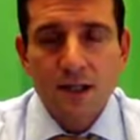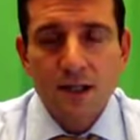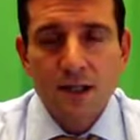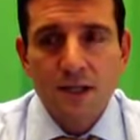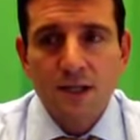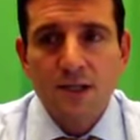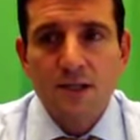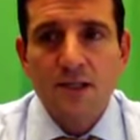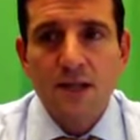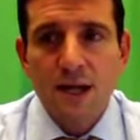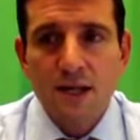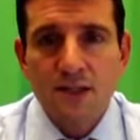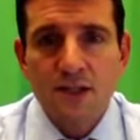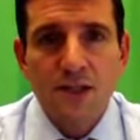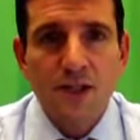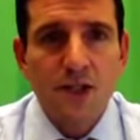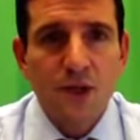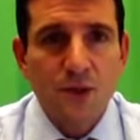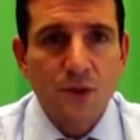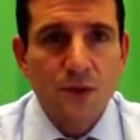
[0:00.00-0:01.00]
he's
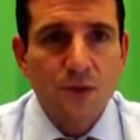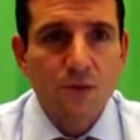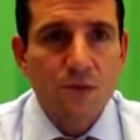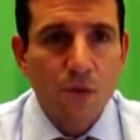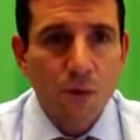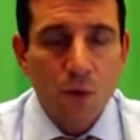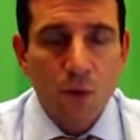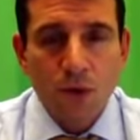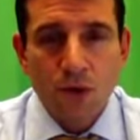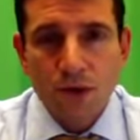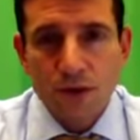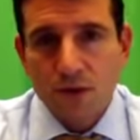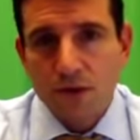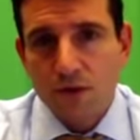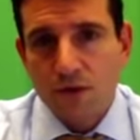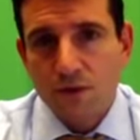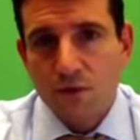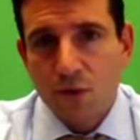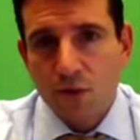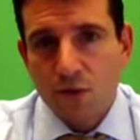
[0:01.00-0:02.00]
executed for
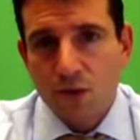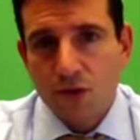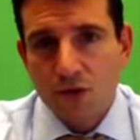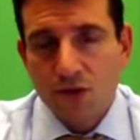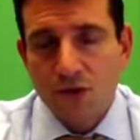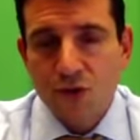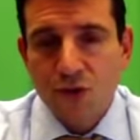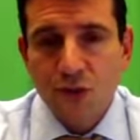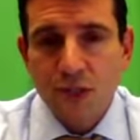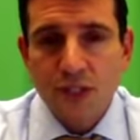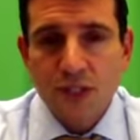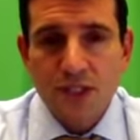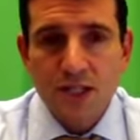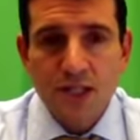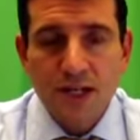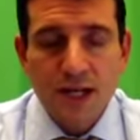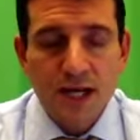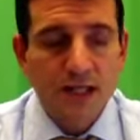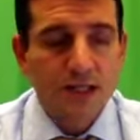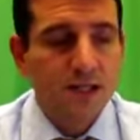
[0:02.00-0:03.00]
this
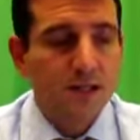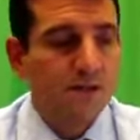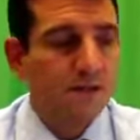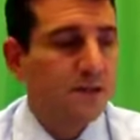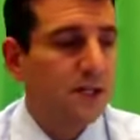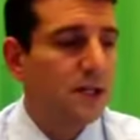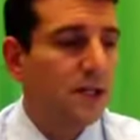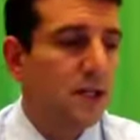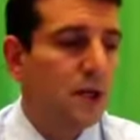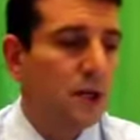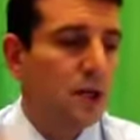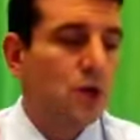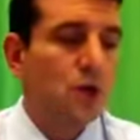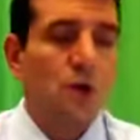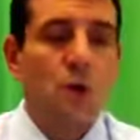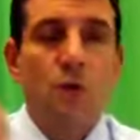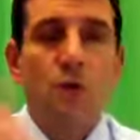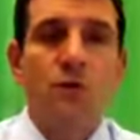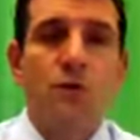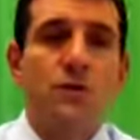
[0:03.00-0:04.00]
treason activity.
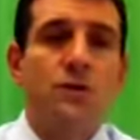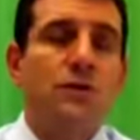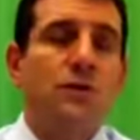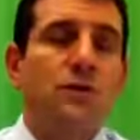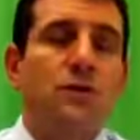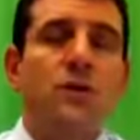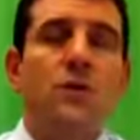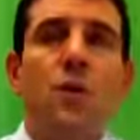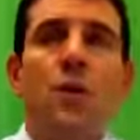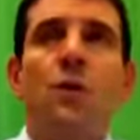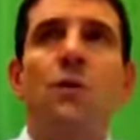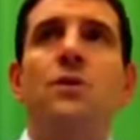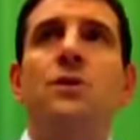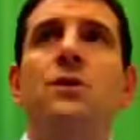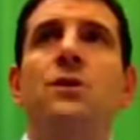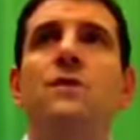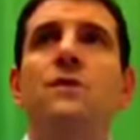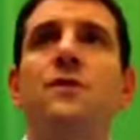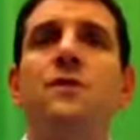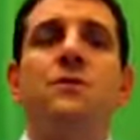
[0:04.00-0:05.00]

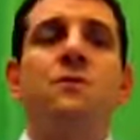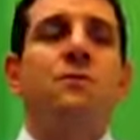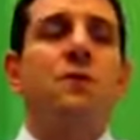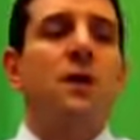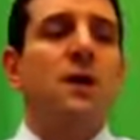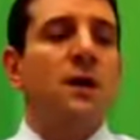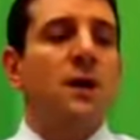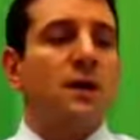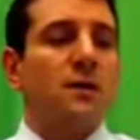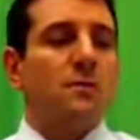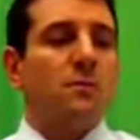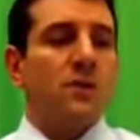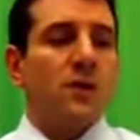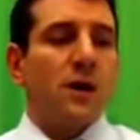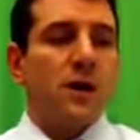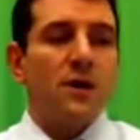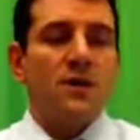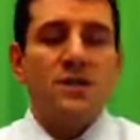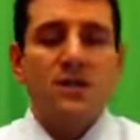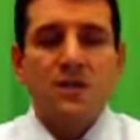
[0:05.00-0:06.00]
Northerners view
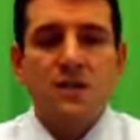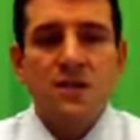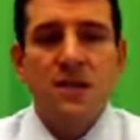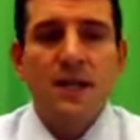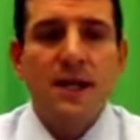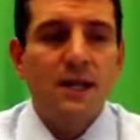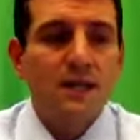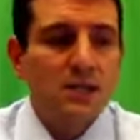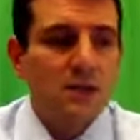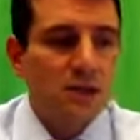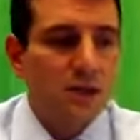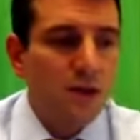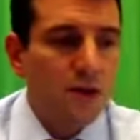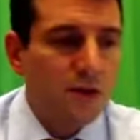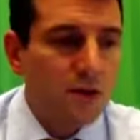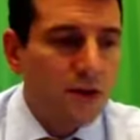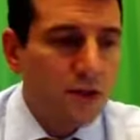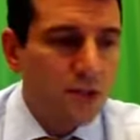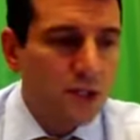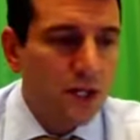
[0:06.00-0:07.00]
Brown as a saint.
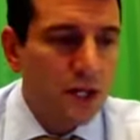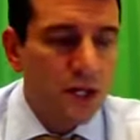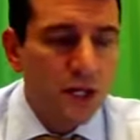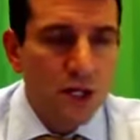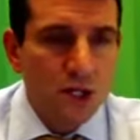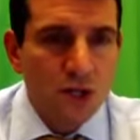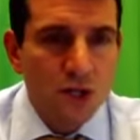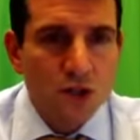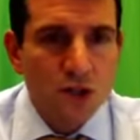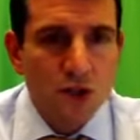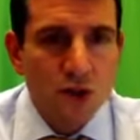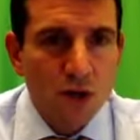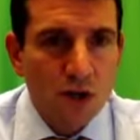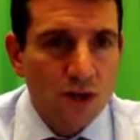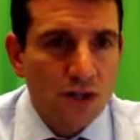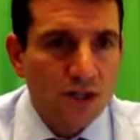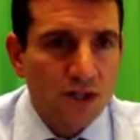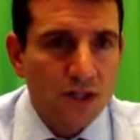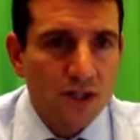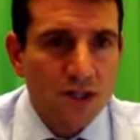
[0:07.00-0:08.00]
Southerners saw
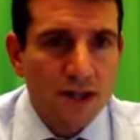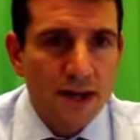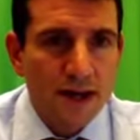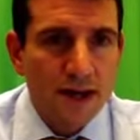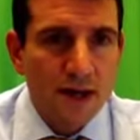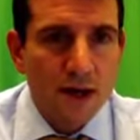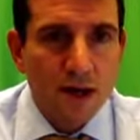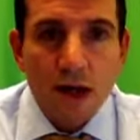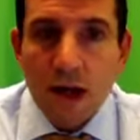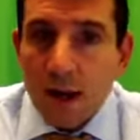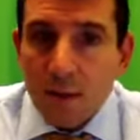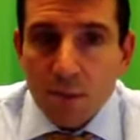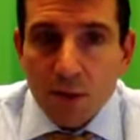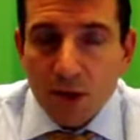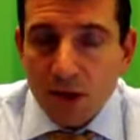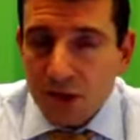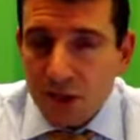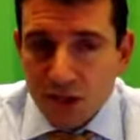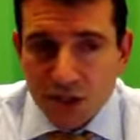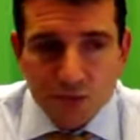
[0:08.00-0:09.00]
this as
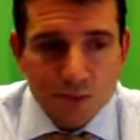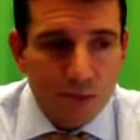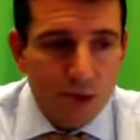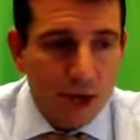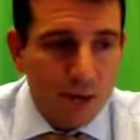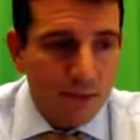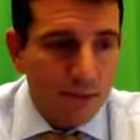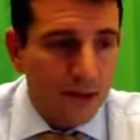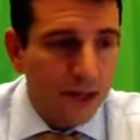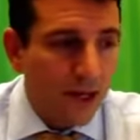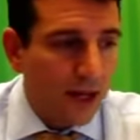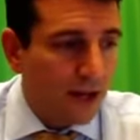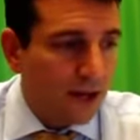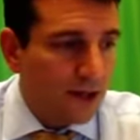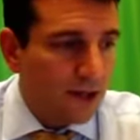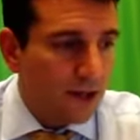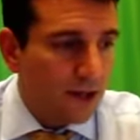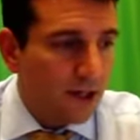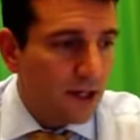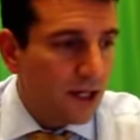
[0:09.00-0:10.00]
abolitionist
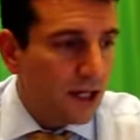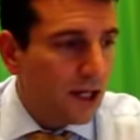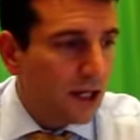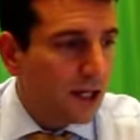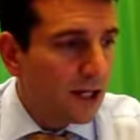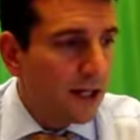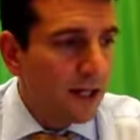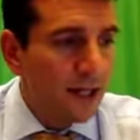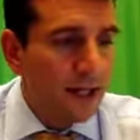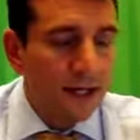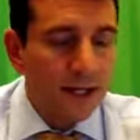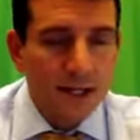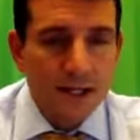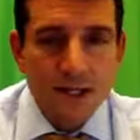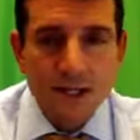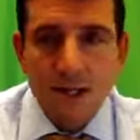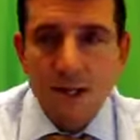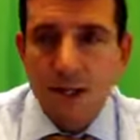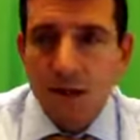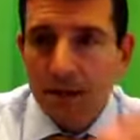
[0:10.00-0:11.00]
propaganda,
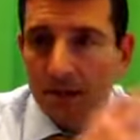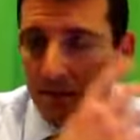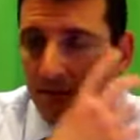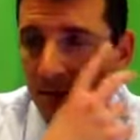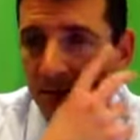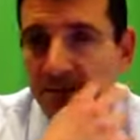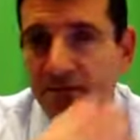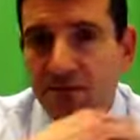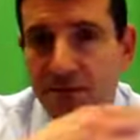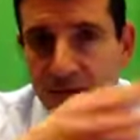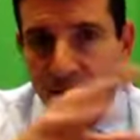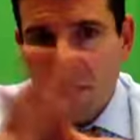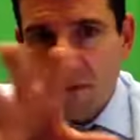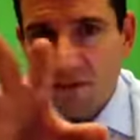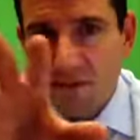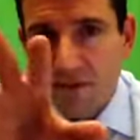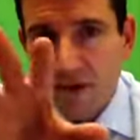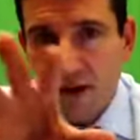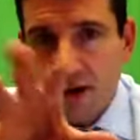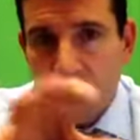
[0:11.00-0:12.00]
and they
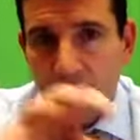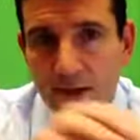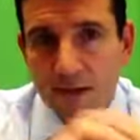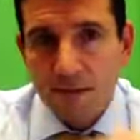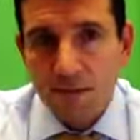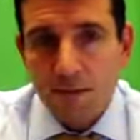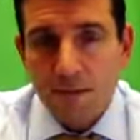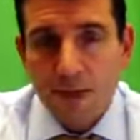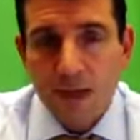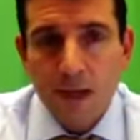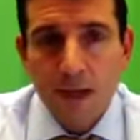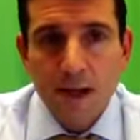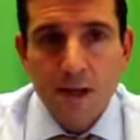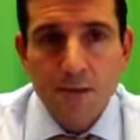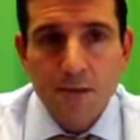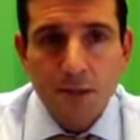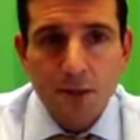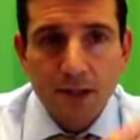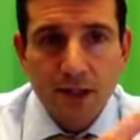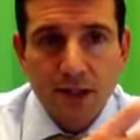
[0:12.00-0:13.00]
vilify him.
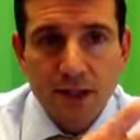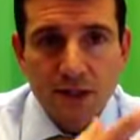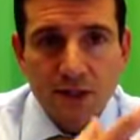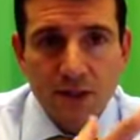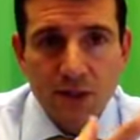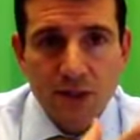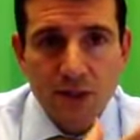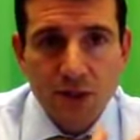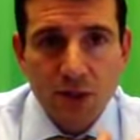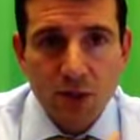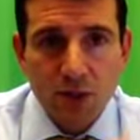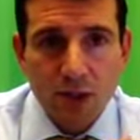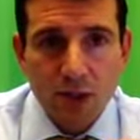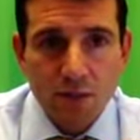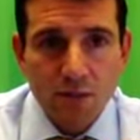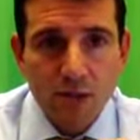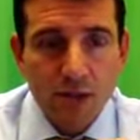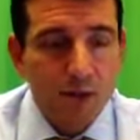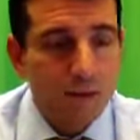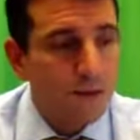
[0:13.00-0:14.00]
But he's sort of
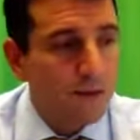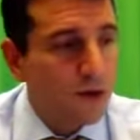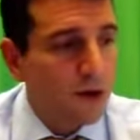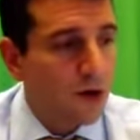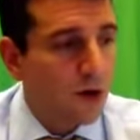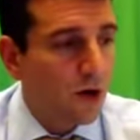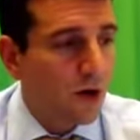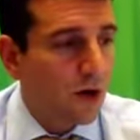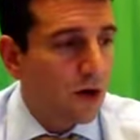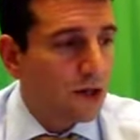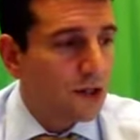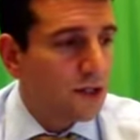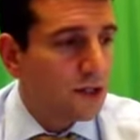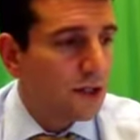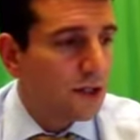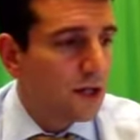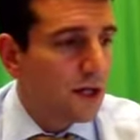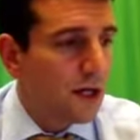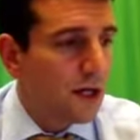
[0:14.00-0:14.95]
like the cause,